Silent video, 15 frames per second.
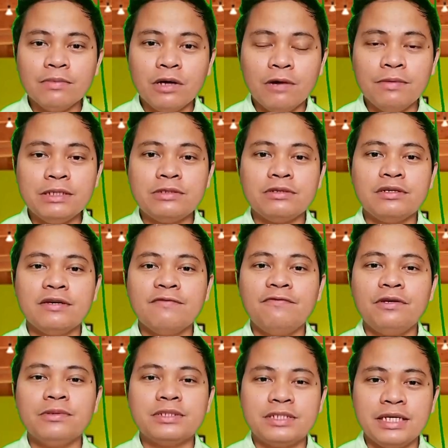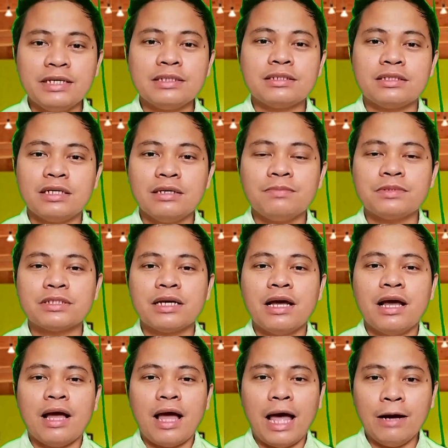I'm going to give you 6 tips
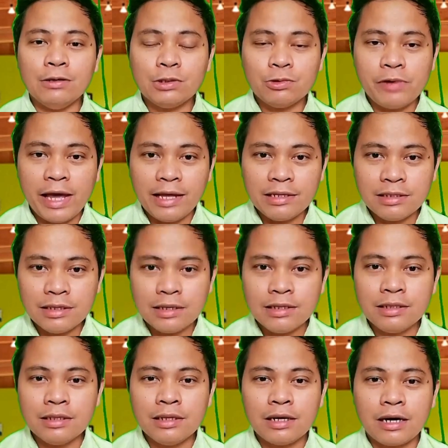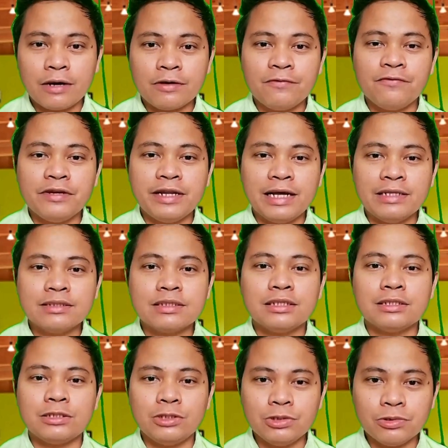how to handle our
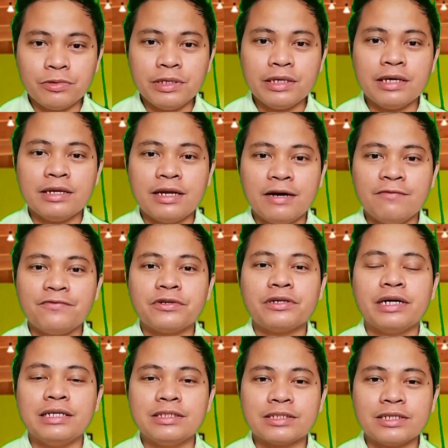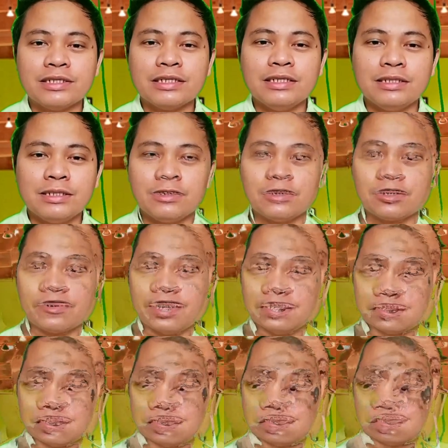finances during and after uncertainty or
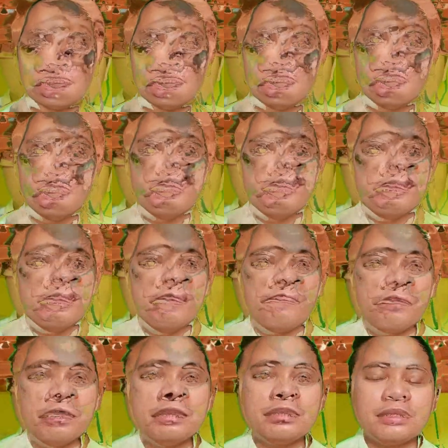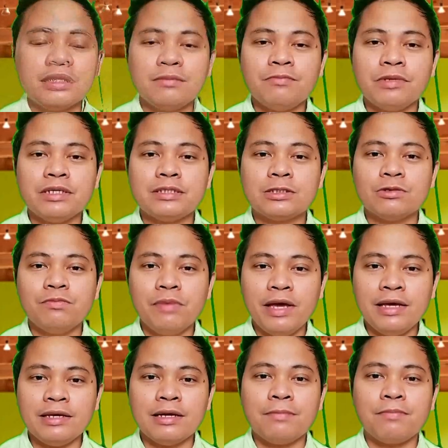crisis. The first tip is to
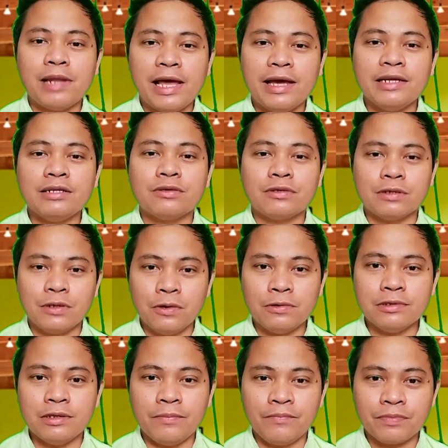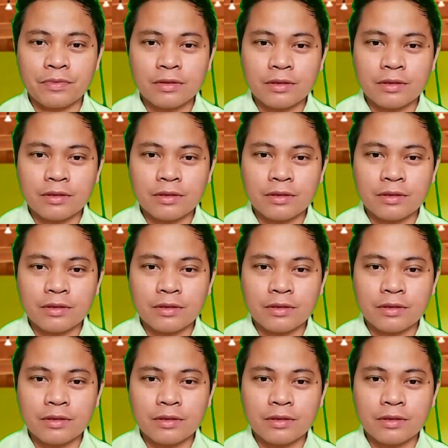make a plan or goal.